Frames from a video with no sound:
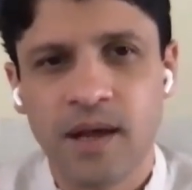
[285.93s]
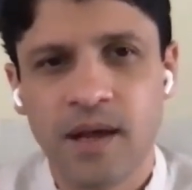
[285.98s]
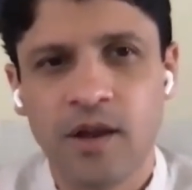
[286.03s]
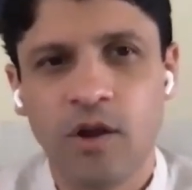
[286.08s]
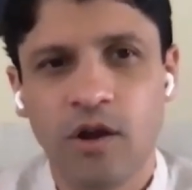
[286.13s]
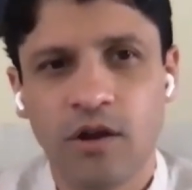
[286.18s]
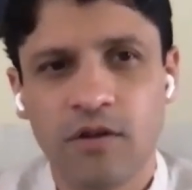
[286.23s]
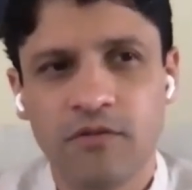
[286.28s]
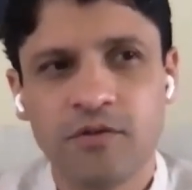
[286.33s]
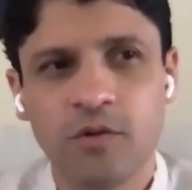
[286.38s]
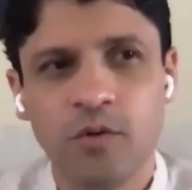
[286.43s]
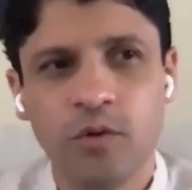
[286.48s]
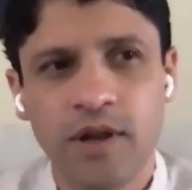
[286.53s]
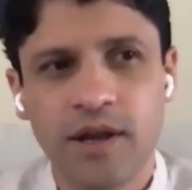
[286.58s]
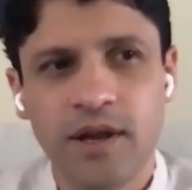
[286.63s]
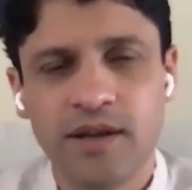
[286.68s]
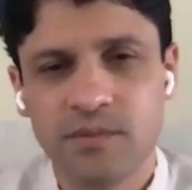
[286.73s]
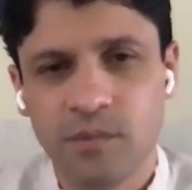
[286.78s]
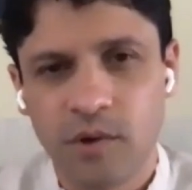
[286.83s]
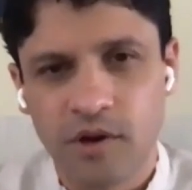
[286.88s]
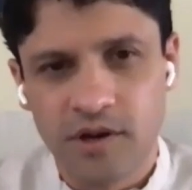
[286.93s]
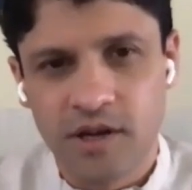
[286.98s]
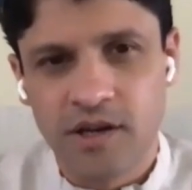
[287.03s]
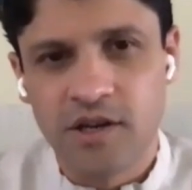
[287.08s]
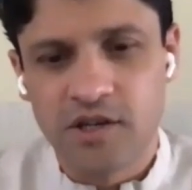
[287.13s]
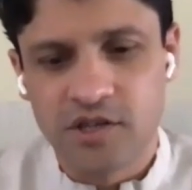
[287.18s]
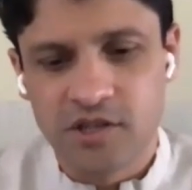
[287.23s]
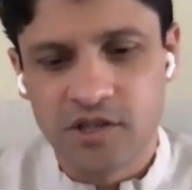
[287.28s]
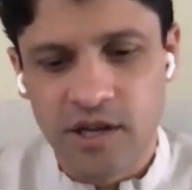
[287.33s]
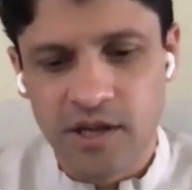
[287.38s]
A lot of schooling is about
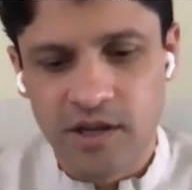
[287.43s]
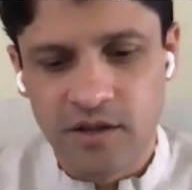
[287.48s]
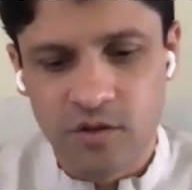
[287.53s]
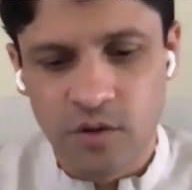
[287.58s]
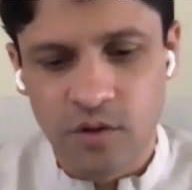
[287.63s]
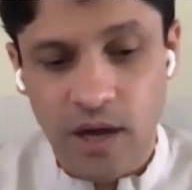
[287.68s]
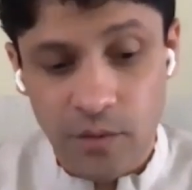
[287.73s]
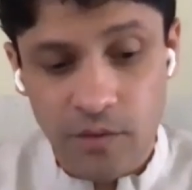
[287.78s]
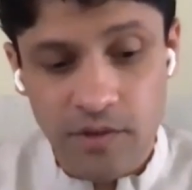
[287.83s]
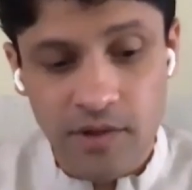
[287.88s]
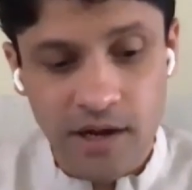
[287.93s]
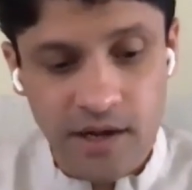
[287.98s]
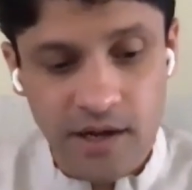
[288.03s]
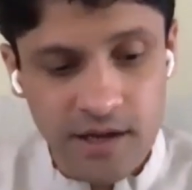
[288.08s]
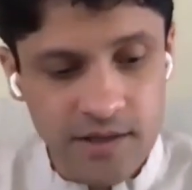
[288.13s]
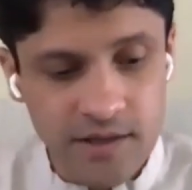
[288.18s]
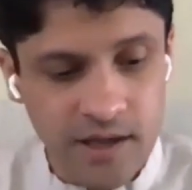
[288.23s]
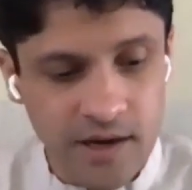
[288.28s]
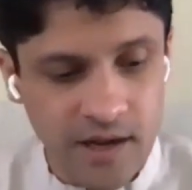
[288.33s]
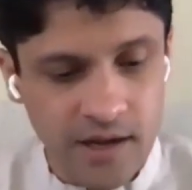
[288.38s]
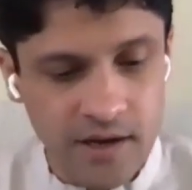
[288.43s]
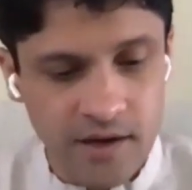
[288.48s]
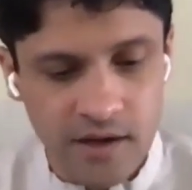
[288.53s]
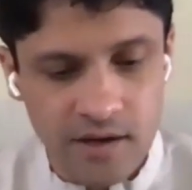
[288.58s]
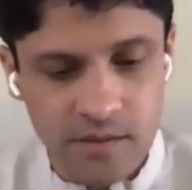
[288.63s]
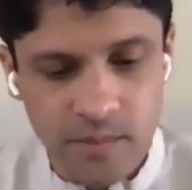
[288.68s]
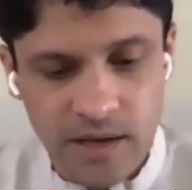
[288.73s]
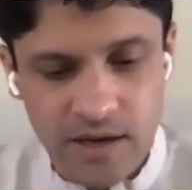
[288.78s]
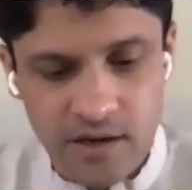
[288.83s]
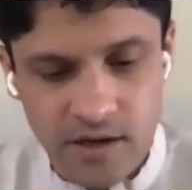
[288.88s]
conditioning. So I was lucky that I
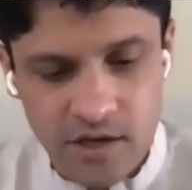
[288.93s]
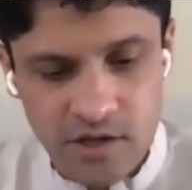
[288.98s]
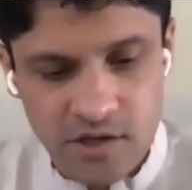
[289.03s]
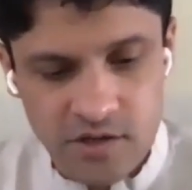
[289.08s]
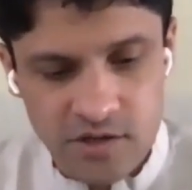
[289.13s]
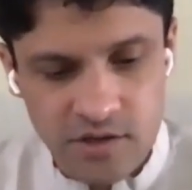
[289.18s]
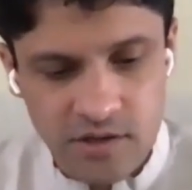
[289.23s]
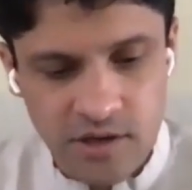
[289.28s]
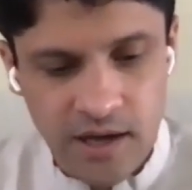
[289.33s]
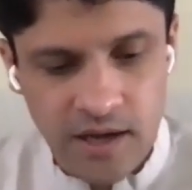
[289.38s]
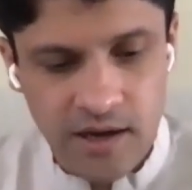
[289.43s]
learned meditation,